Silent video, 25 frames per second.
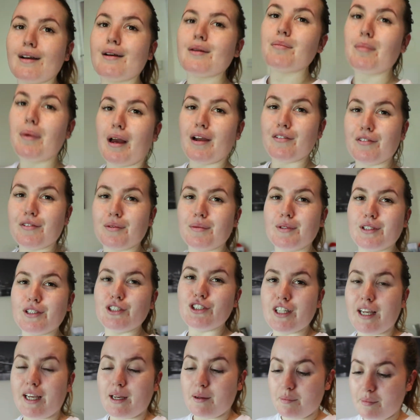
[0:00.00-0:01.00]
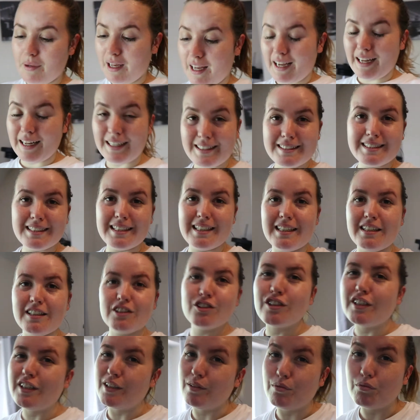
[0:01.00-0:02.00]
Back from the gym, I had to
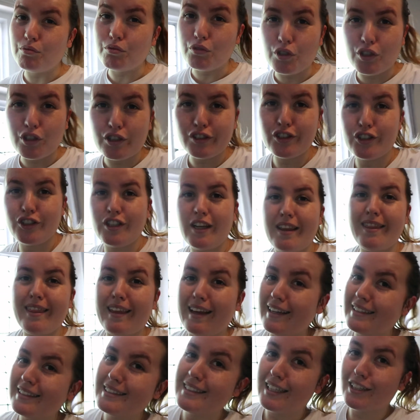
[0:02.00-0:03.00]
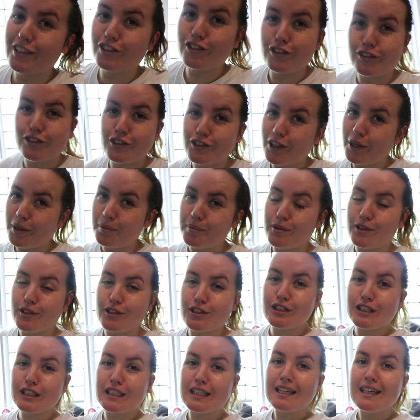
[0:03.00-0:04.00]
literally rush that session so
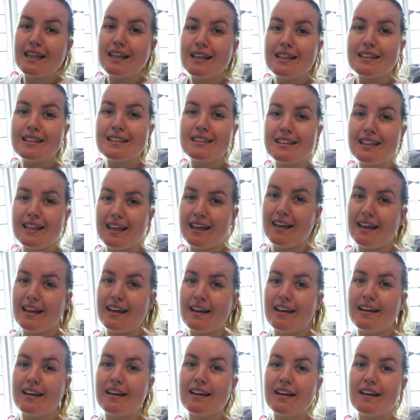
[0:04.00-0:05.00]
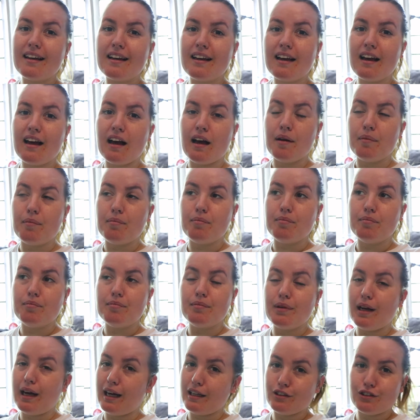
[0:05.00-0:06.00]
much. I
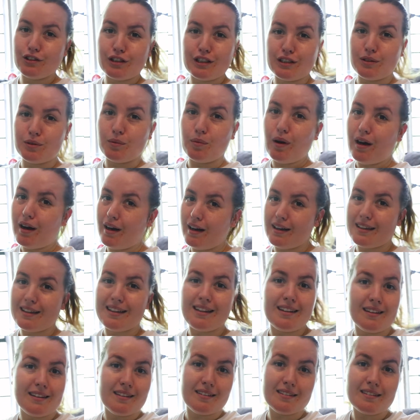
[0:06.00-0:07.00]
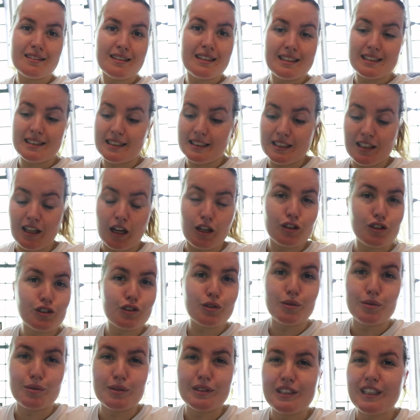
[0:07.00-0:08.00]
had to go to work and Izzy's not at
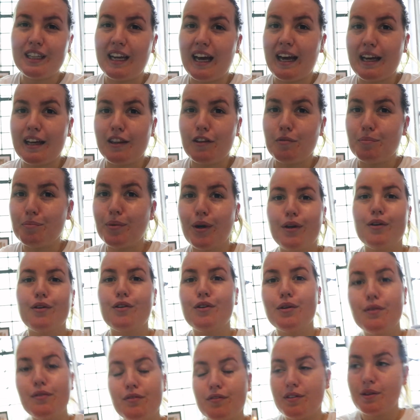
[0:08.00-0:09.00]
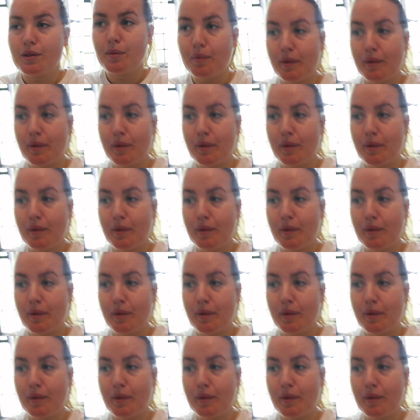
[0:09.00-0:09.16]
school today. We broke up for the